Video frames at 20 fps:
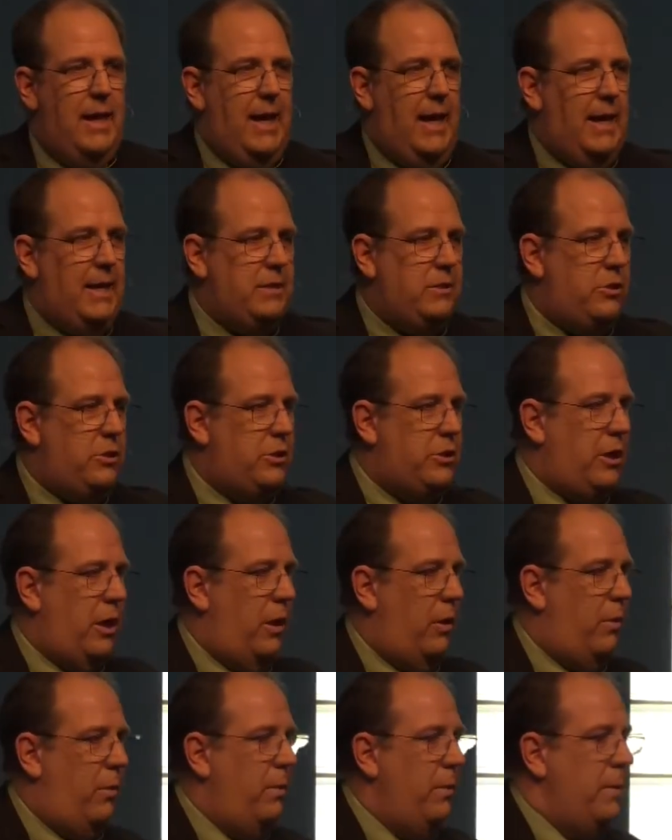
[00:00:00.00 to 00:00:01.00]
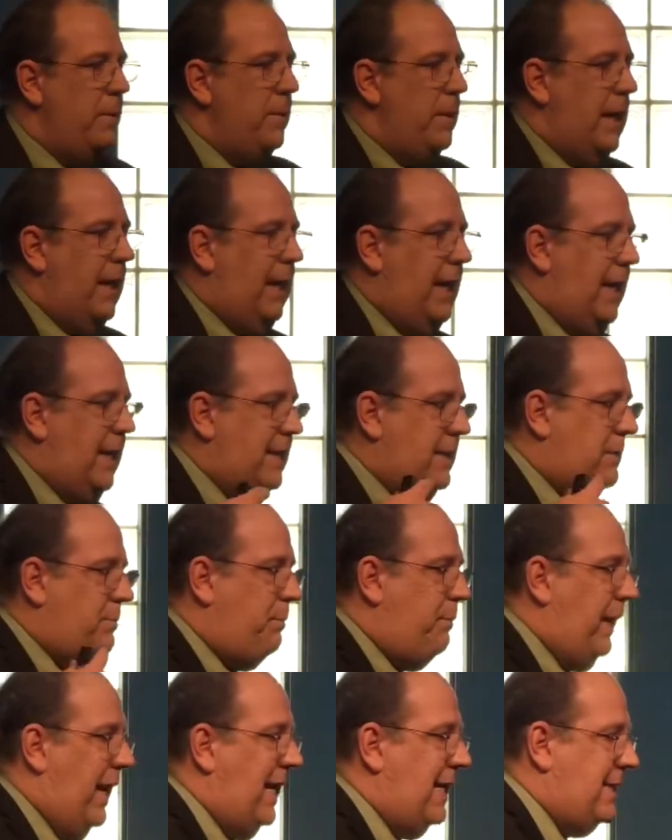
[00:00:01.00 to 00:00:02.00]
And so it's
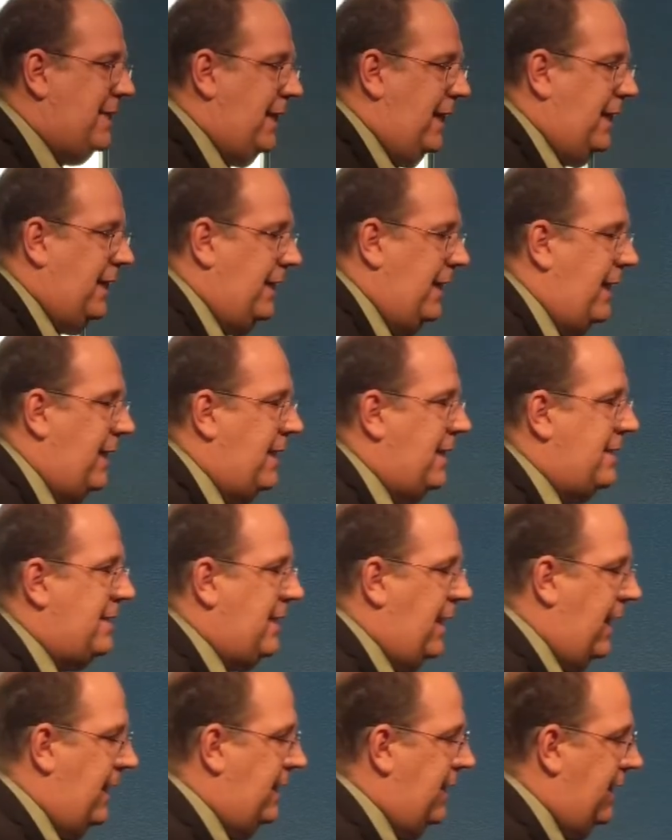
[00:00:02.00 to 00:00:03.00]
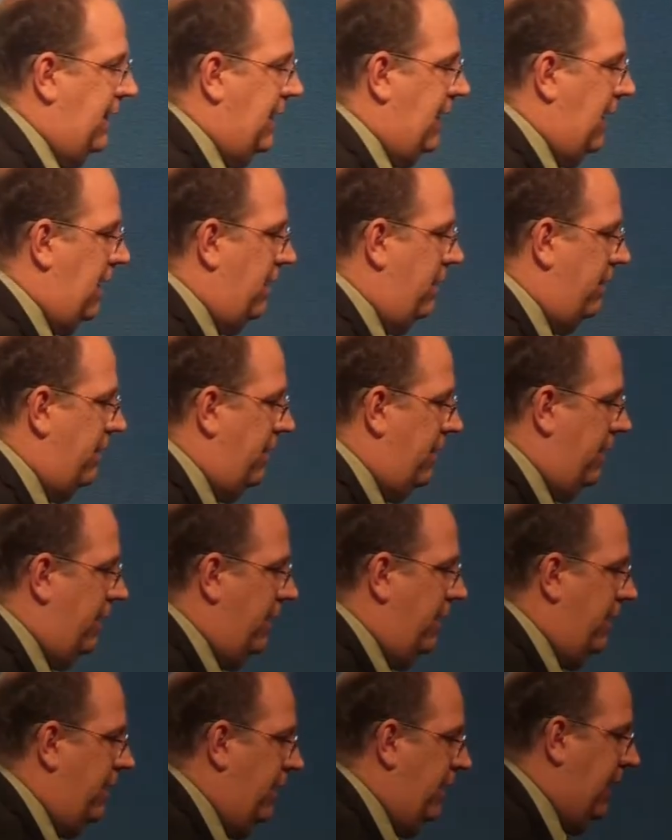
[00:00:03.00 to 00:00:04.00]
basically this idea. Now,
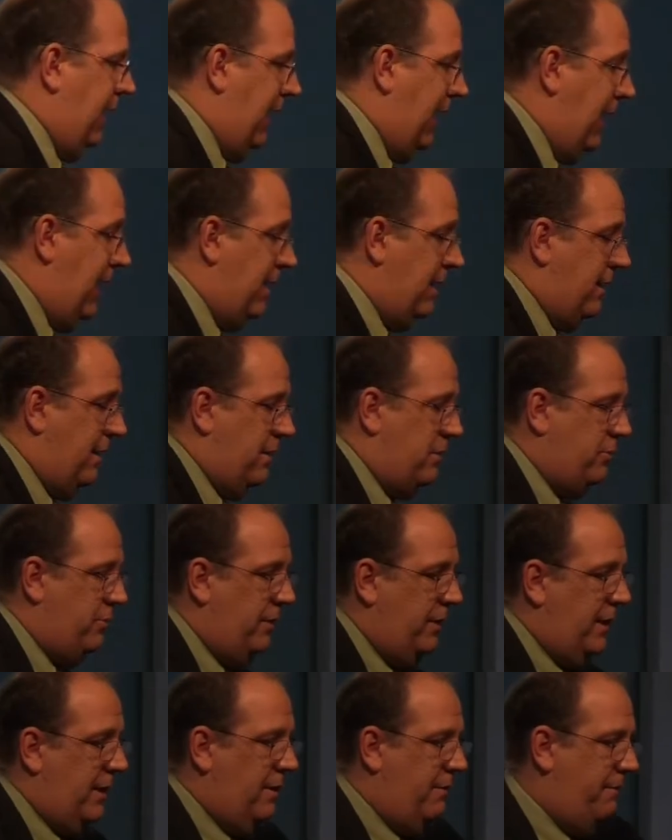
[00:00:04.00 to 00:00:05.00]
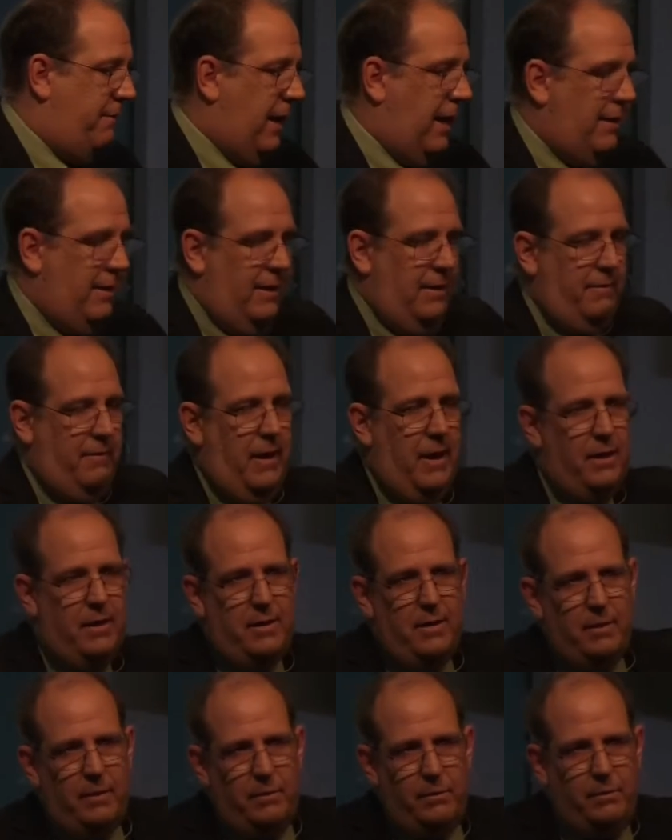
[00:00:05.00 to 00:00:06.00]
the Gehenna is really the Valley of
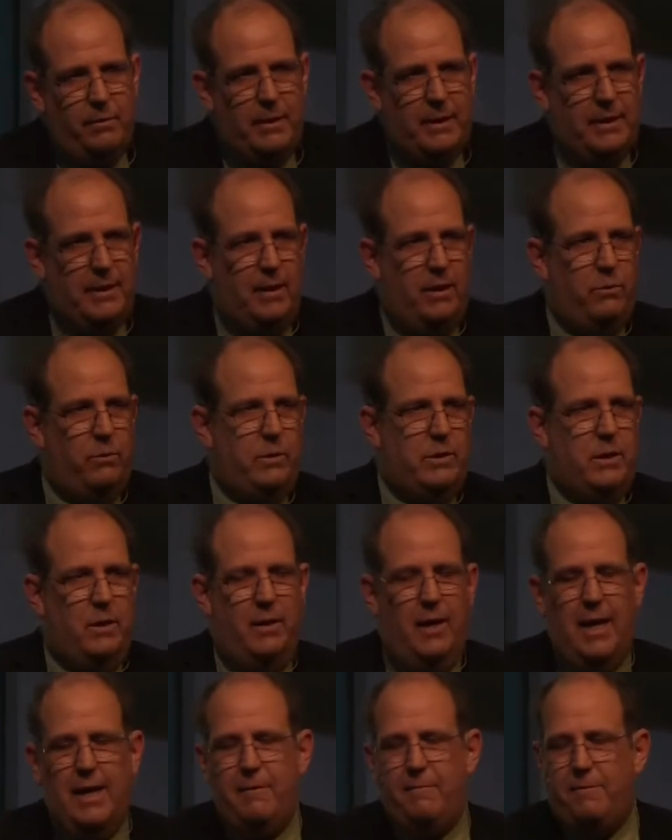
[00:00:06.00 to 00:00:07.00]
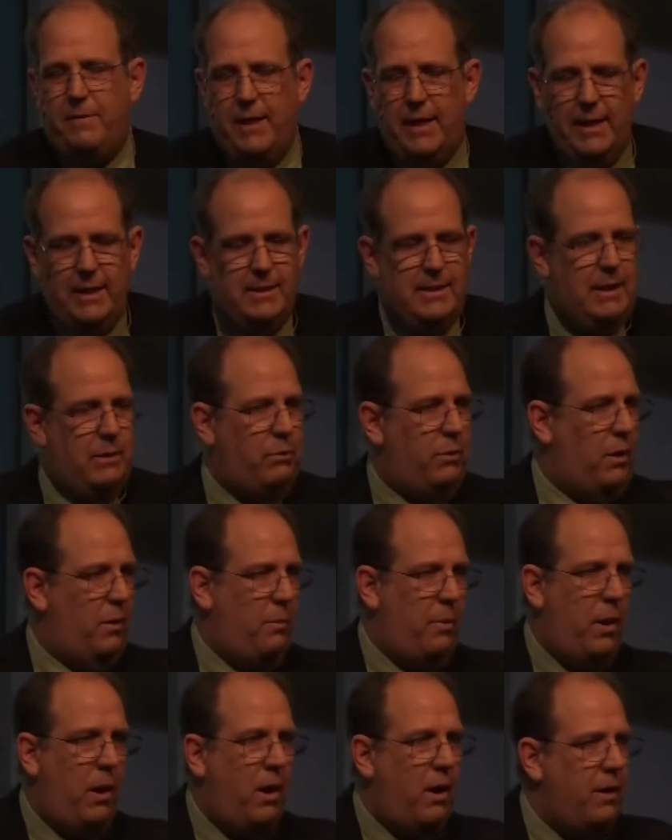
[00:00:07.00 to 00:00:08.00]
Hinnom, and there was a lot of things that were
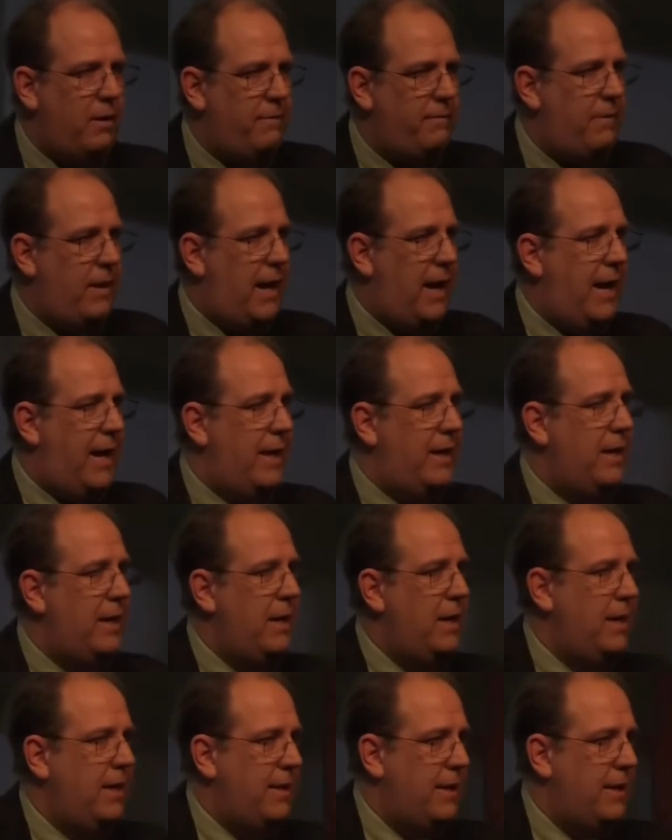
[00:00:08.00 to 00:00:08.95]
a part of that.